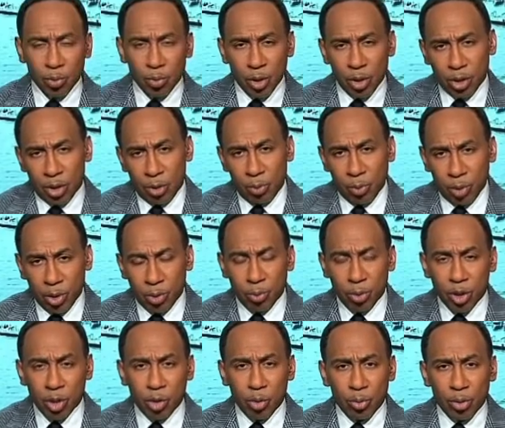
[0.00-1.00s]
which
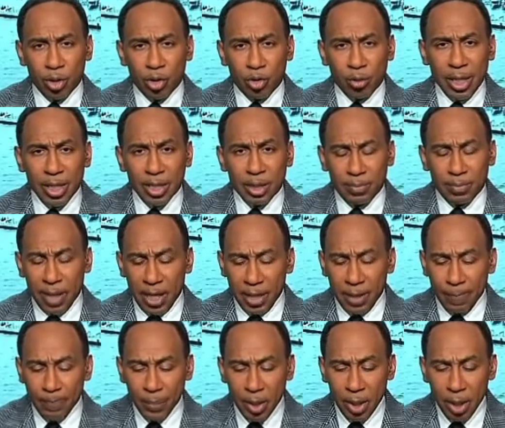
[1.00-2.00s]
was to address me,
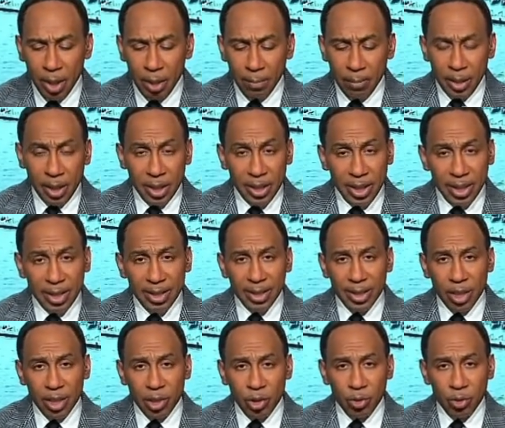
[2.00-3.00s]
because he
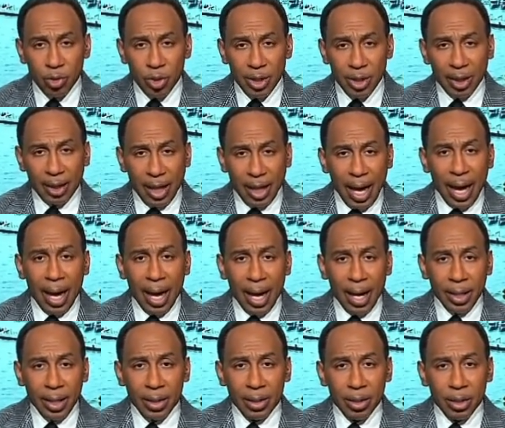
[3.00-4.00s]
continues to
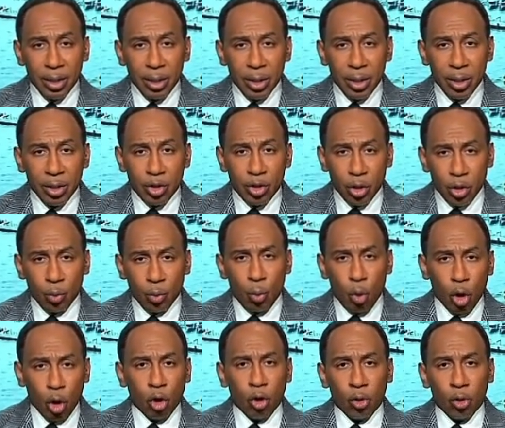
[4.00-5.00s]
lie to the
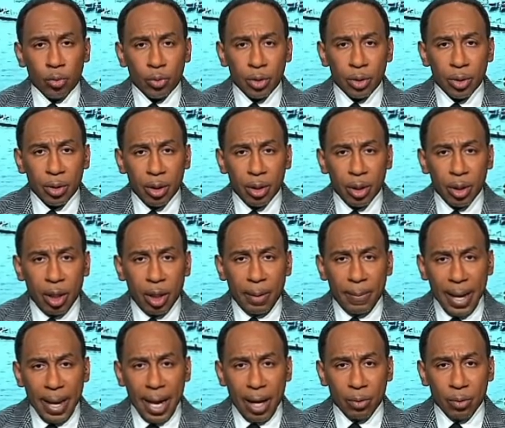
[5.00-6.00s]
world
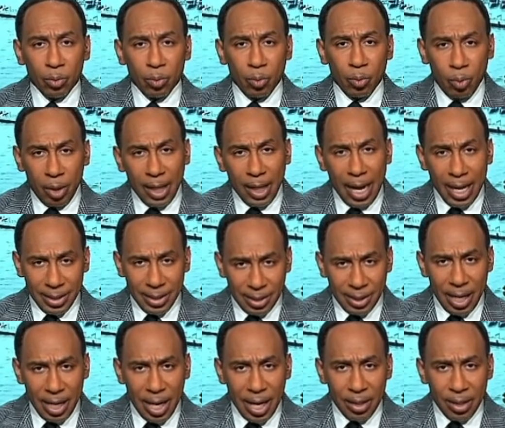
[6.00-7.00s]
about what I
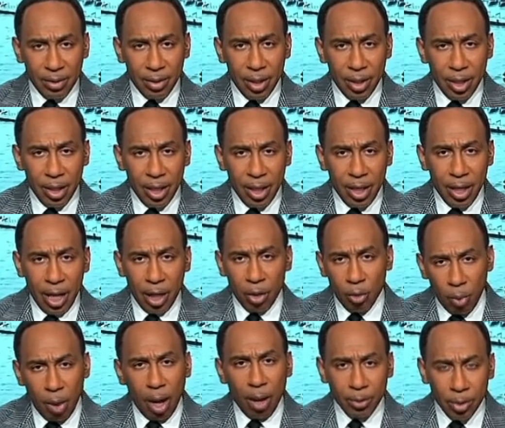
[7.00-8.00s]
said and
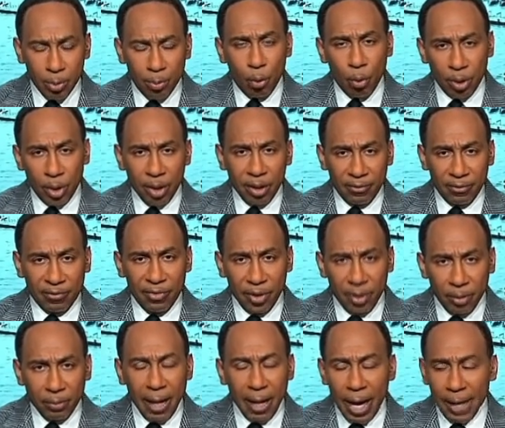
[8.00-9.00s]
who I was pointing the
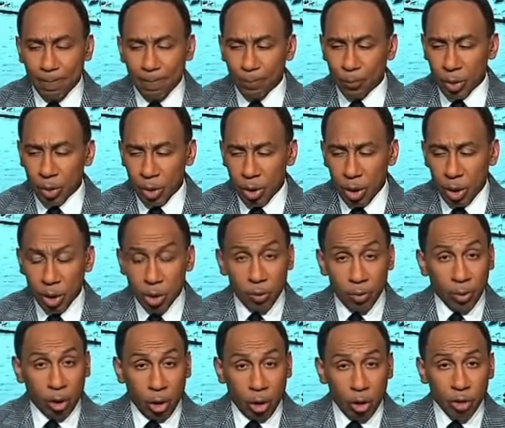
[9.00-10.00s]
finger at. To
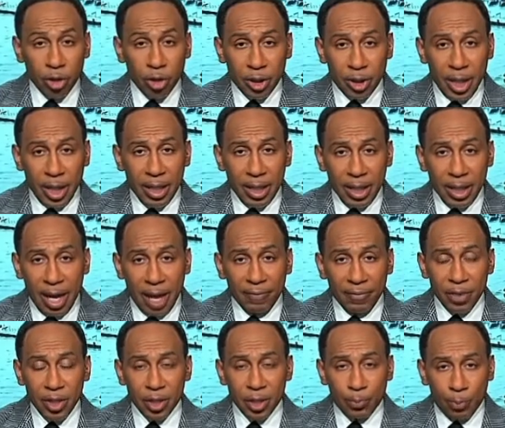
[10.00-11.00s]
regurgitate an
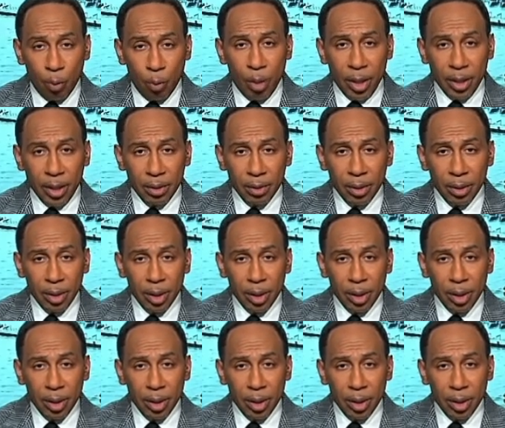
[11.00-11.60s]
obvious point,